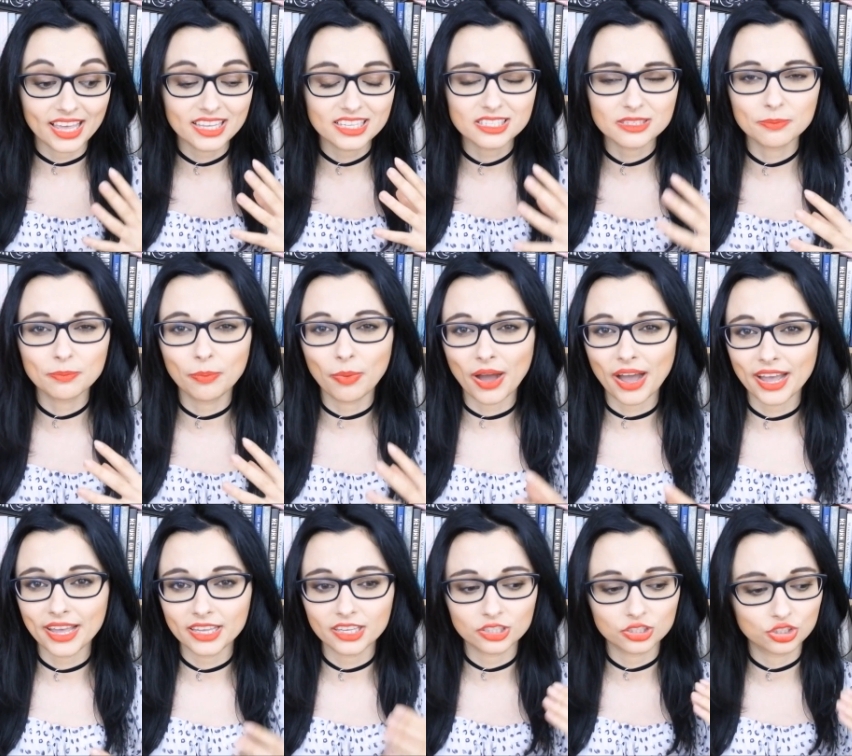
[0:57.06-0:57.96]
is
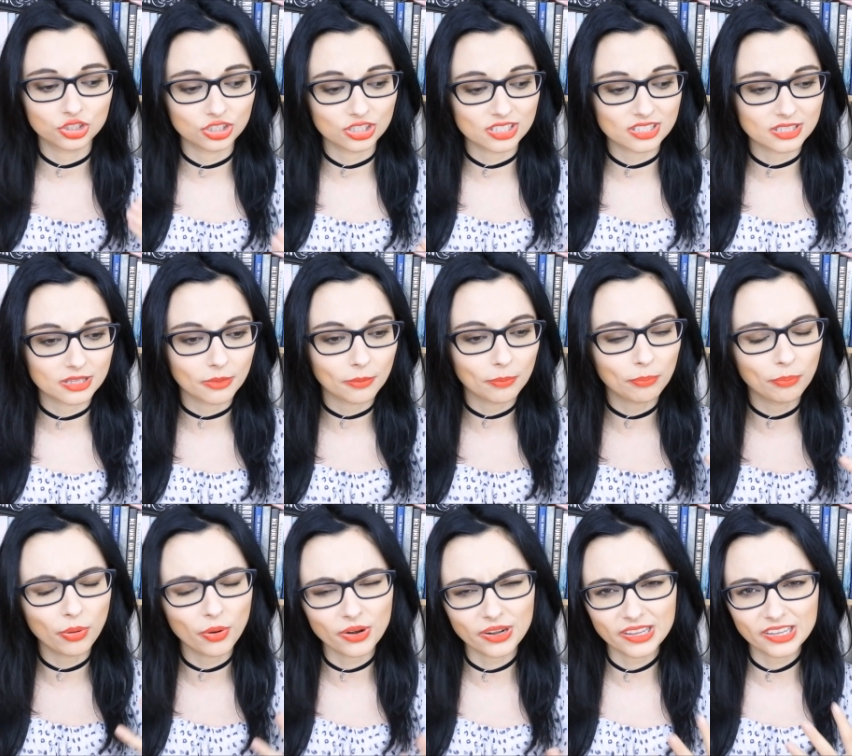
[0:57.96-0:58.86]
by just
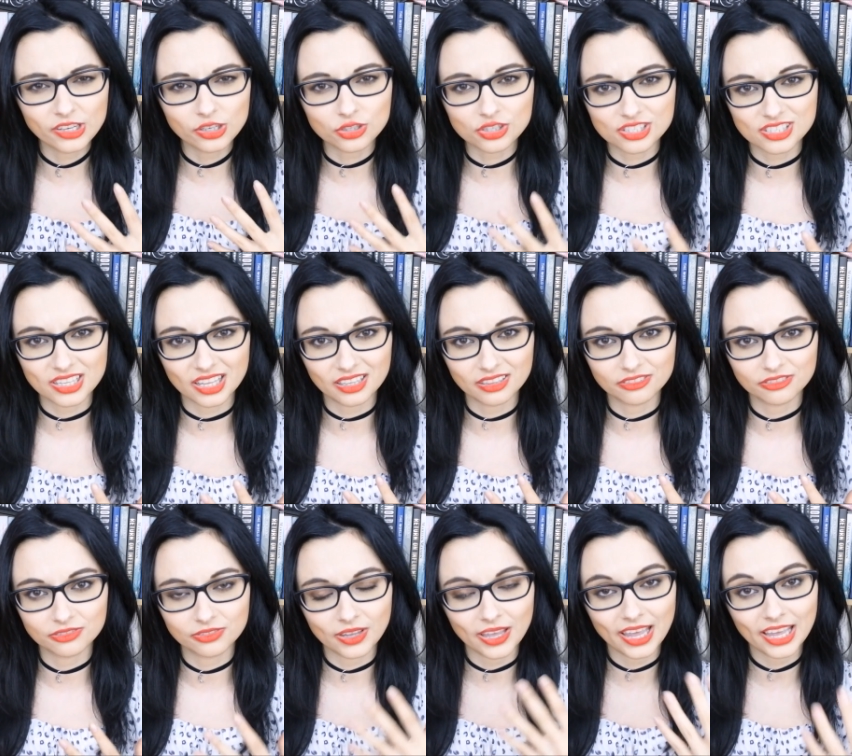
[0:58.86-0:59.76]
putting yourself